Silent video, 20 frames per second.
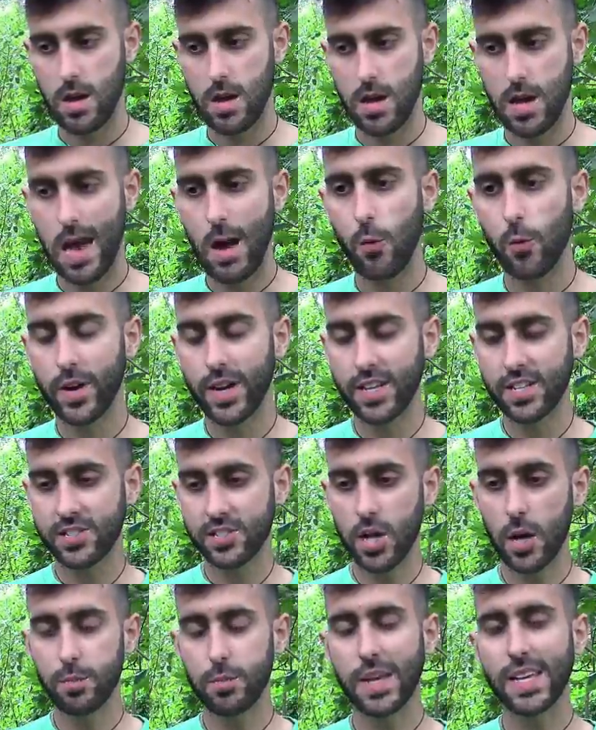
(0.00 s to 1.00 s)
And when I
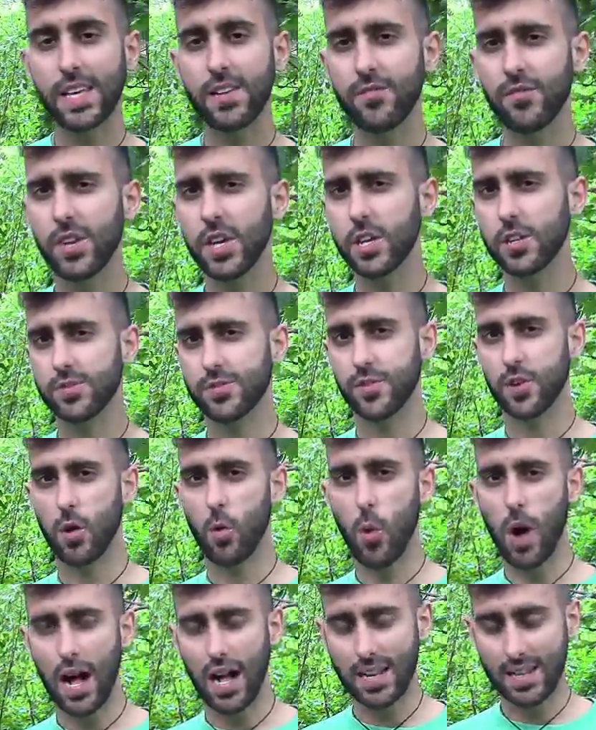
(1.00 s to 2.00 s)
stopped making videos for a
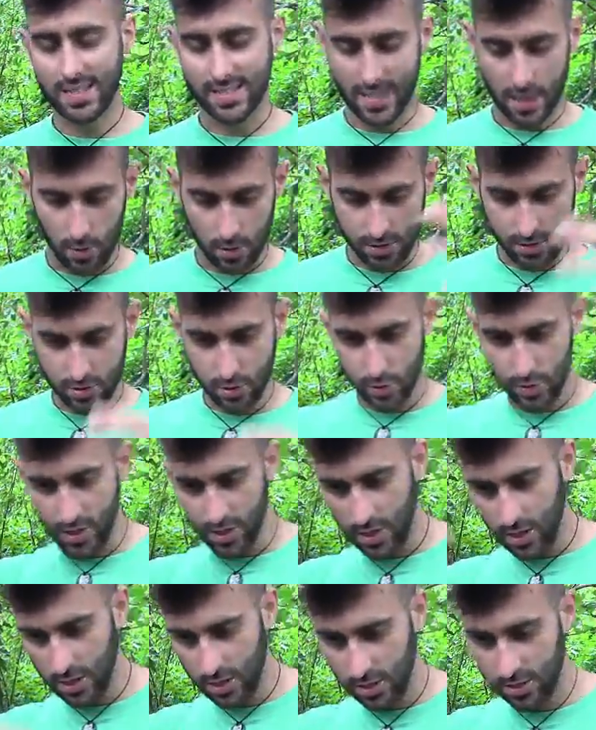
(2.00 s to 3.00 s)
while because I was doing
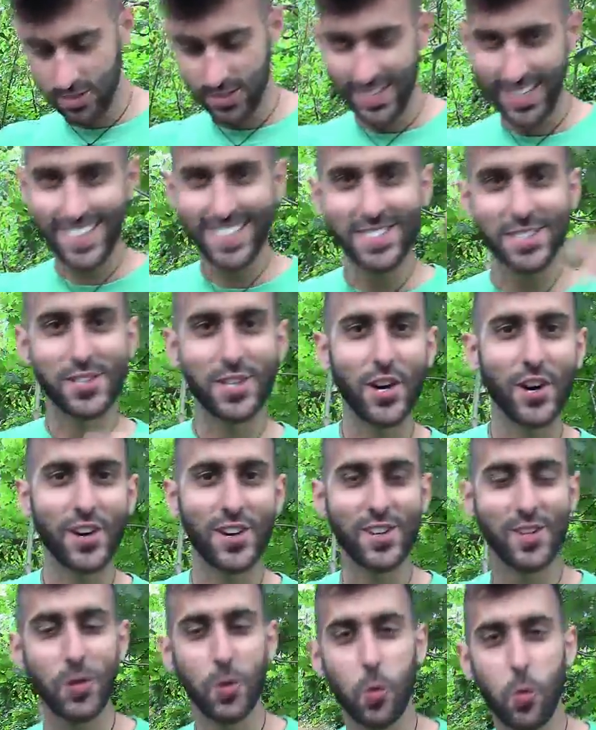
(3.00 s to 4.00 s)
all
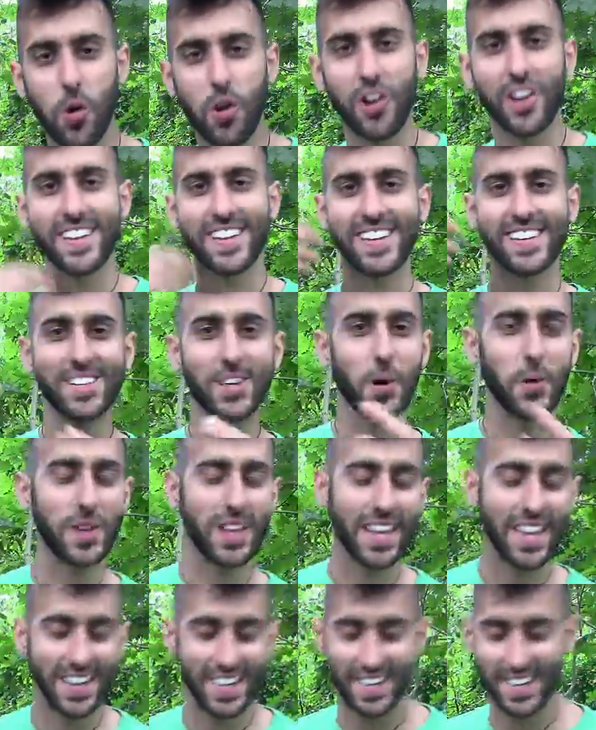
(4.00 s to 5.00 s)
internal work and going
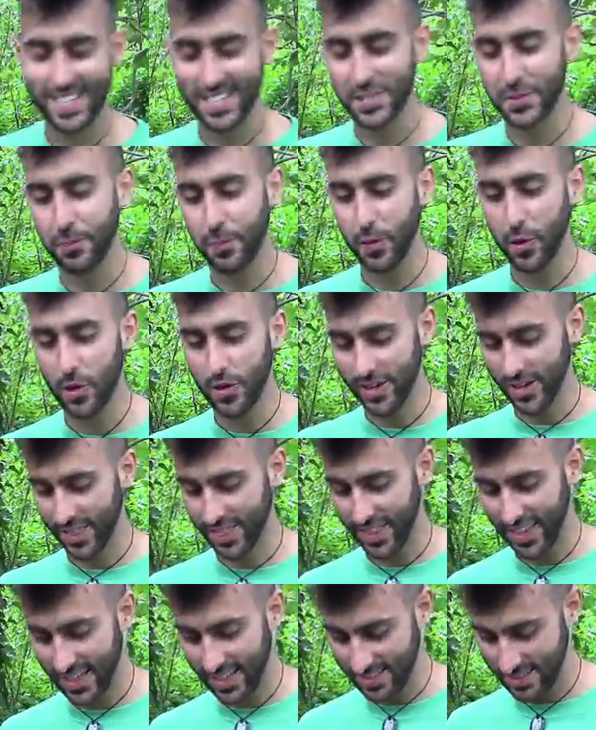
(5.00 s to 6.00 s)
in and exploring
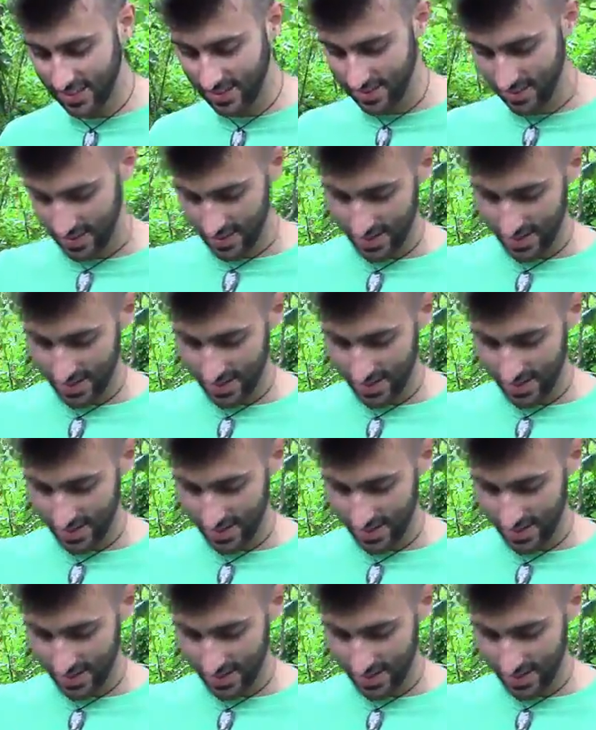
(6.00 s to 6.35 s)
things and